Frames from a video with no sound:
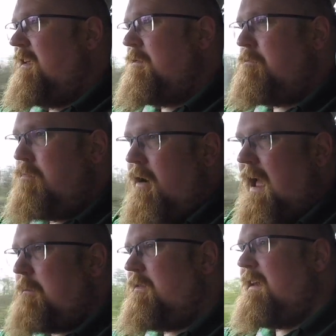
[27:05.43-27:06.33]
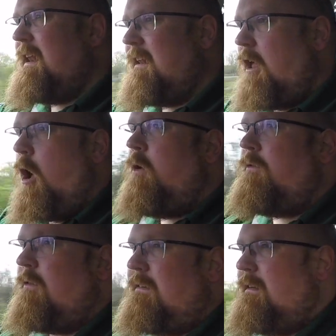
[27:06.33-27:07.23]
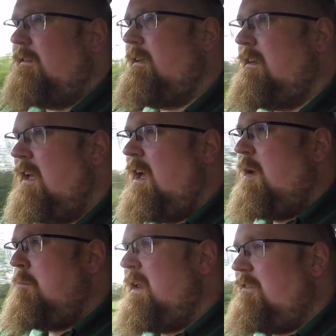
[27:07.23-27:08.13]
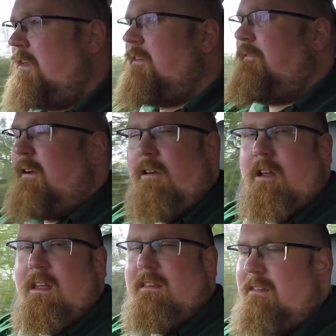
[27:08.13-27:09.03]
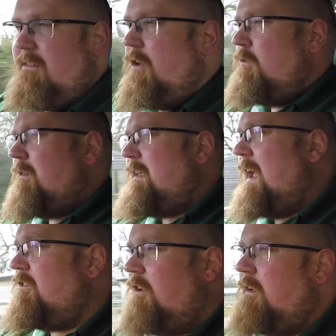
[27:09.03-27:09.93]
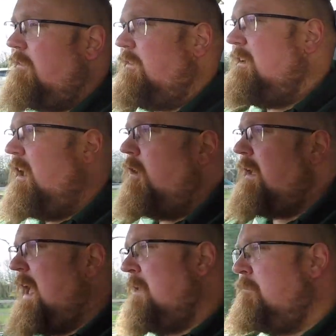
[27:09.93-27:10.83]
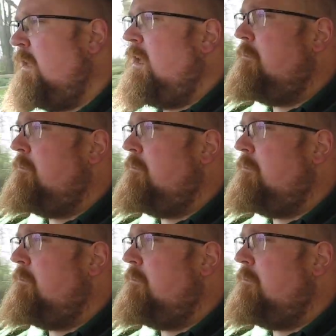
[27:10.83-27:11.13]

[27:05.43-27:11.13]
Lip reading: It's perhaps a little over-assisted, but it doesn't feel like it's too detached like a video game.